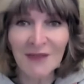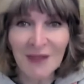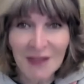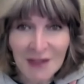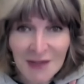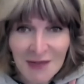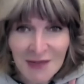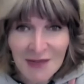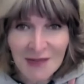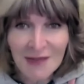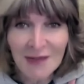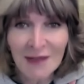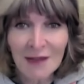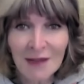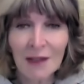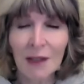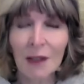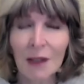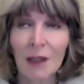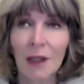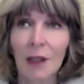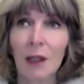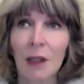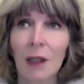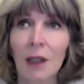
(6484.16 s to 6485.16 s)
this
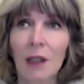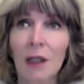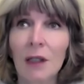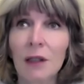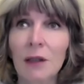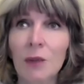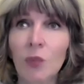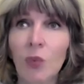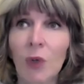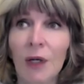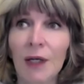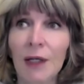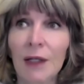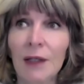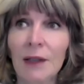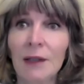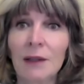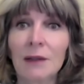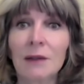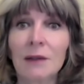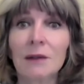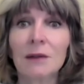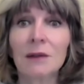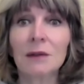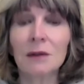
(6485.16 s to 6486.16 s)
in a
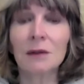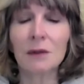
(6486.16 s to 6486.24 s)
way